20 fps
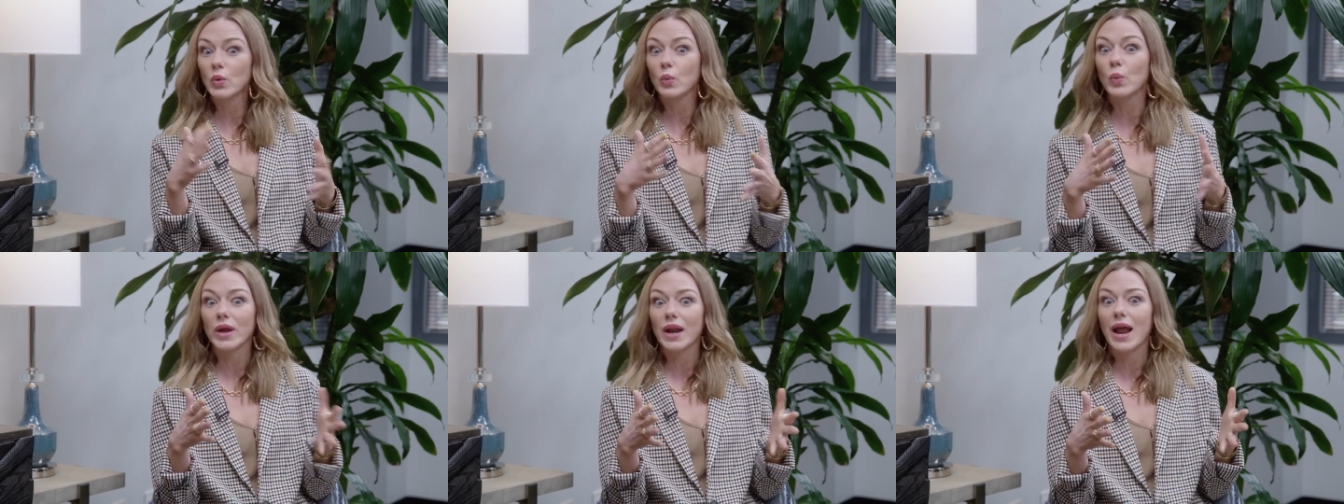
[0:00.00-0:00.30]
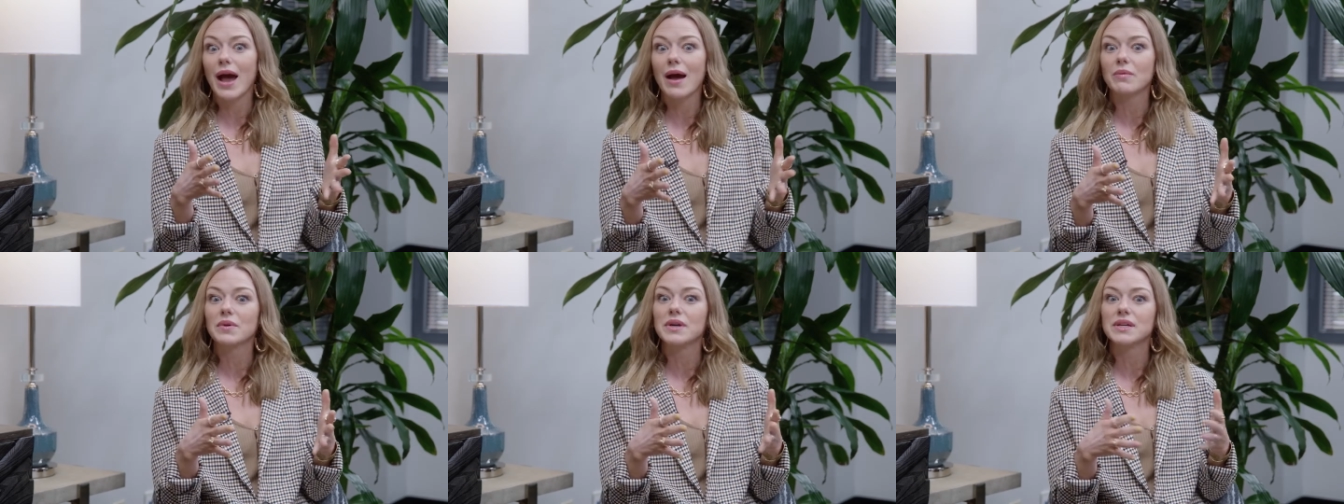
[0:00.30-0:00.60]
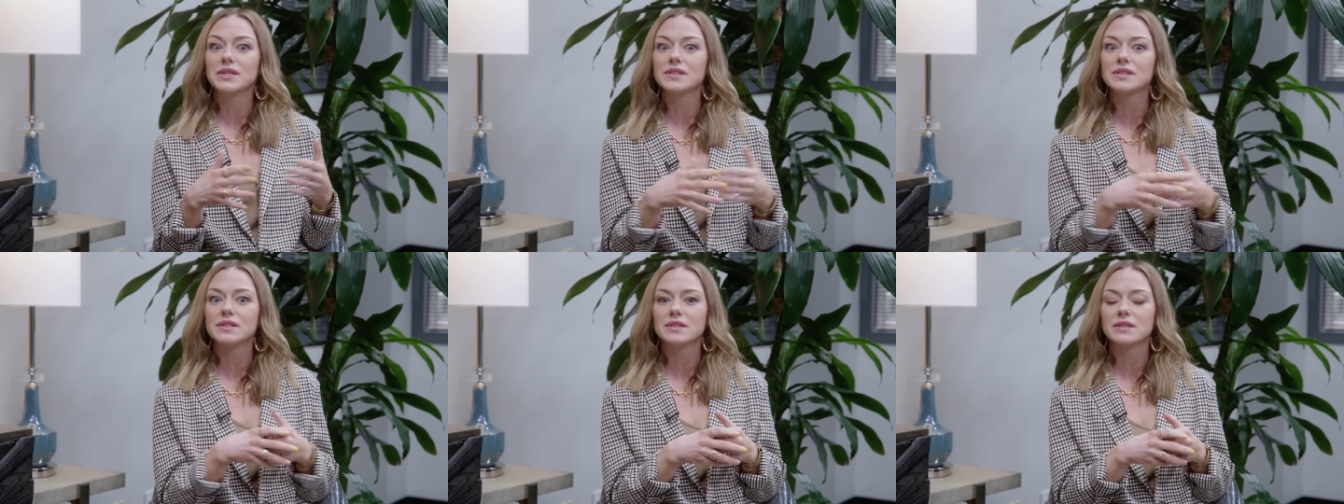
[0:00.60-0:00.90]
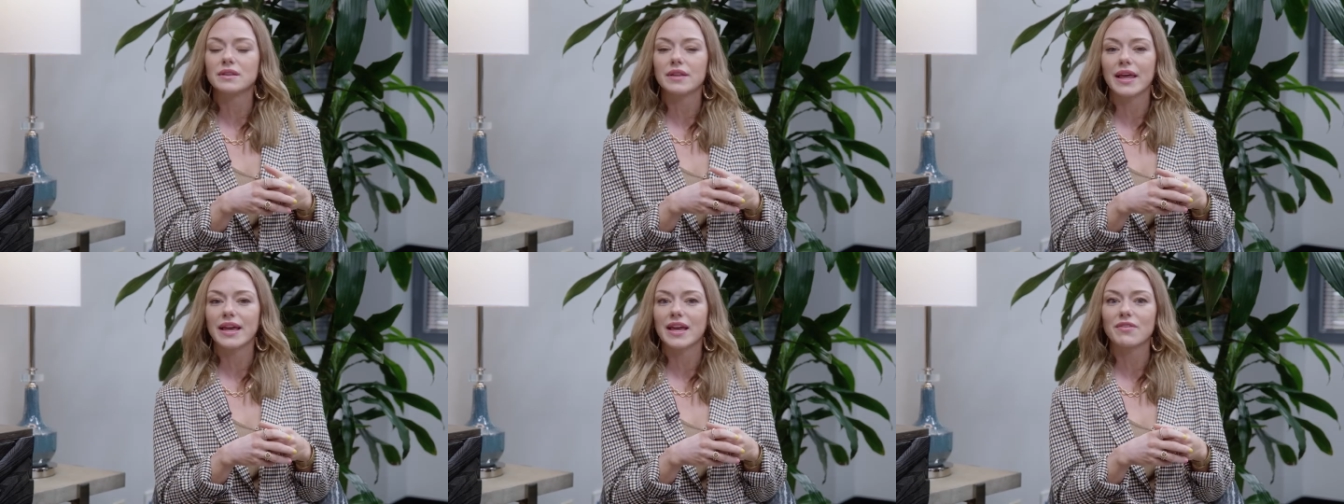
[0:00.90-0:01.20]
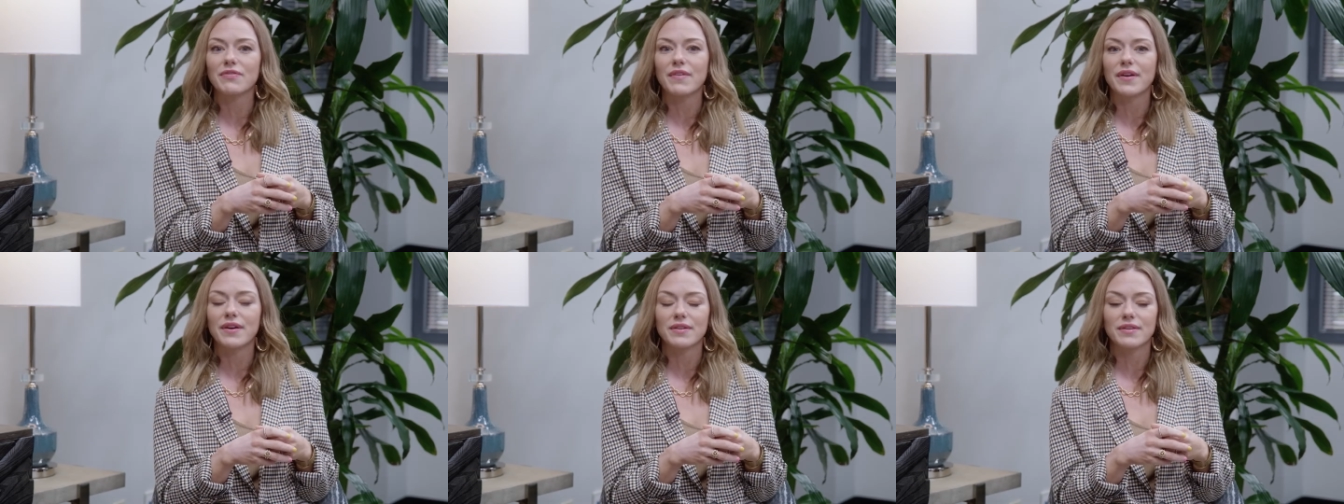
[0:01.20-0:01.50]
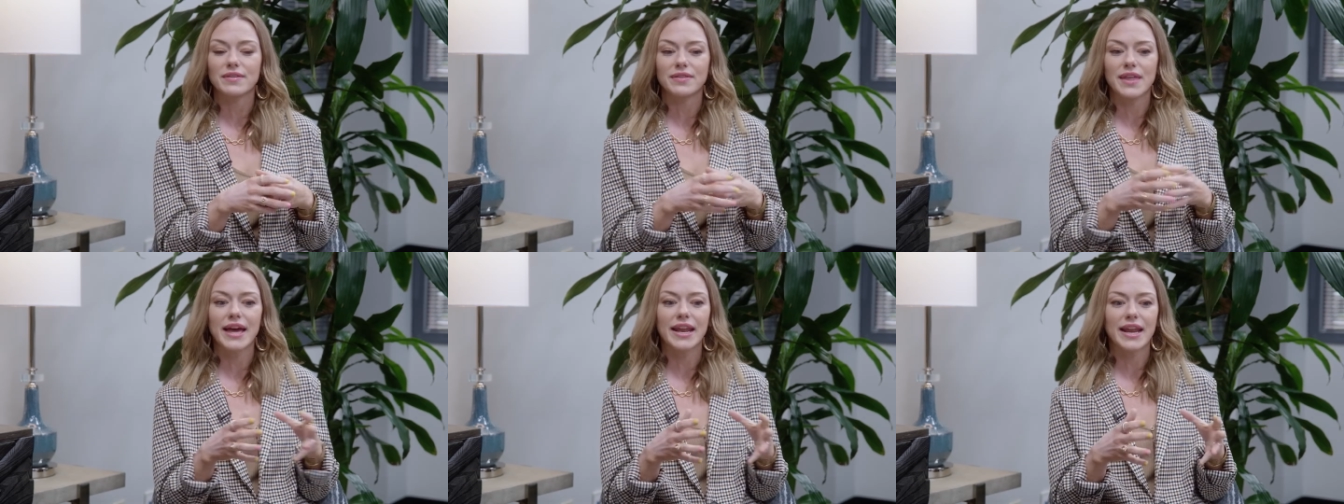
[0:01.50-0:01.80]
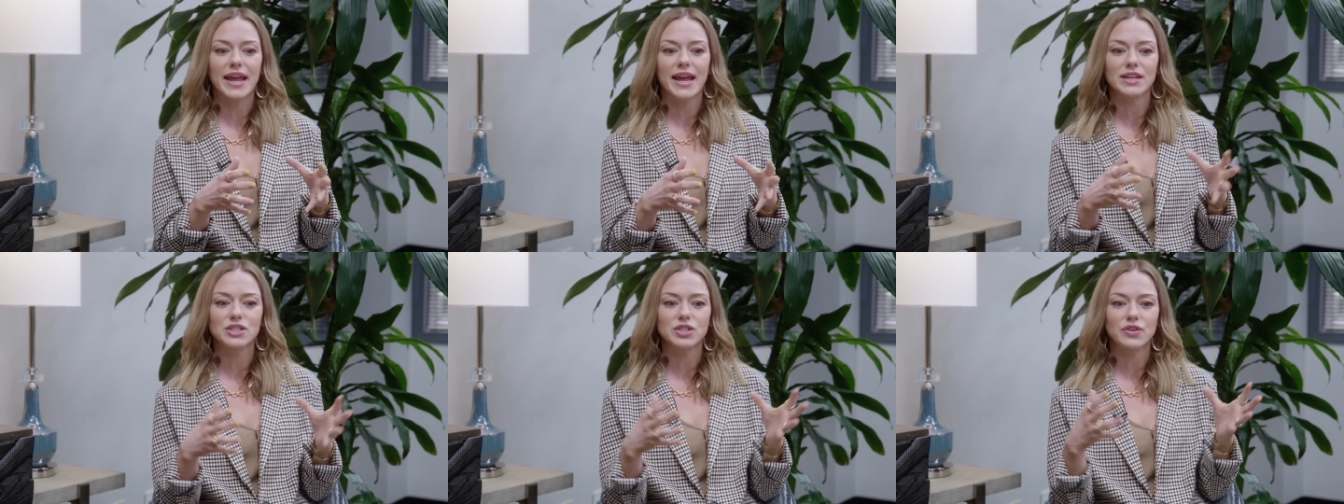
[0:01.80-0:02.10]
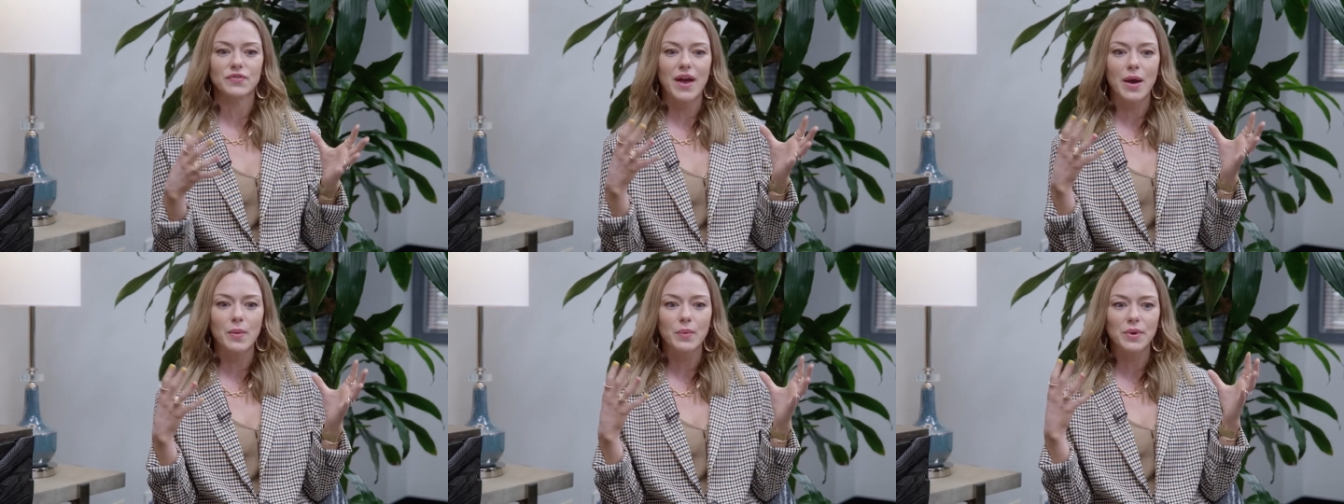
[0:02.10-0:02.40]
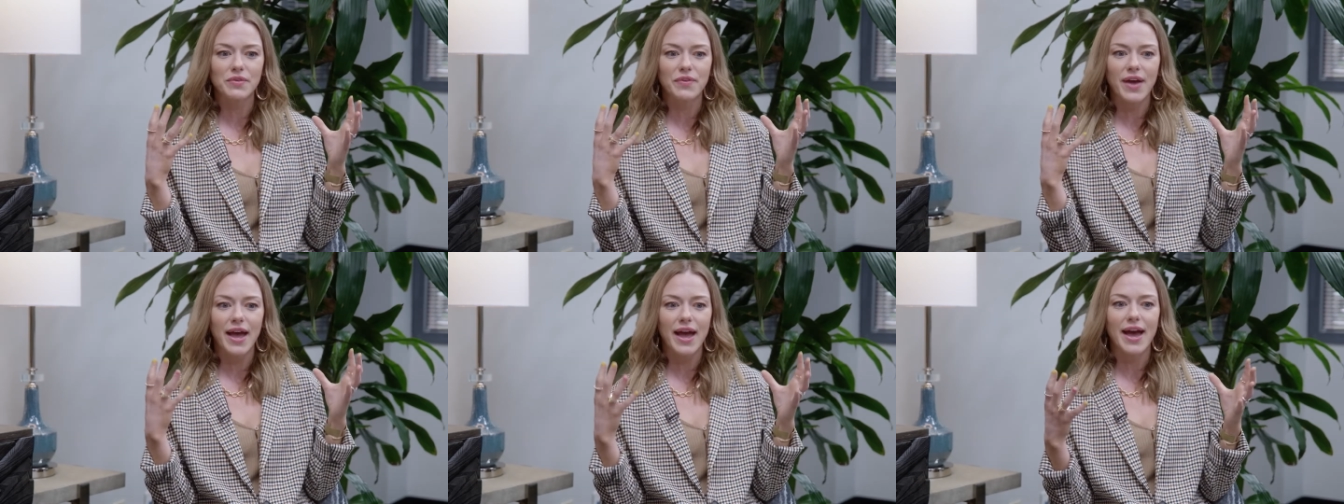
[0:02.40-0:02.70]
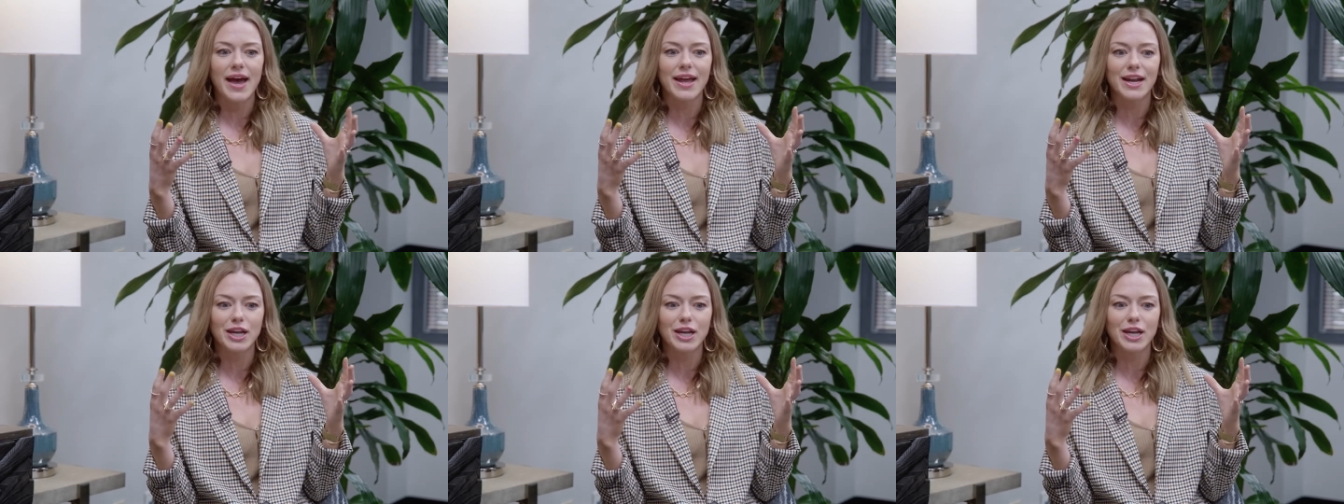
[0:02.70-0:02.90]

When I was like if that age, if I would have had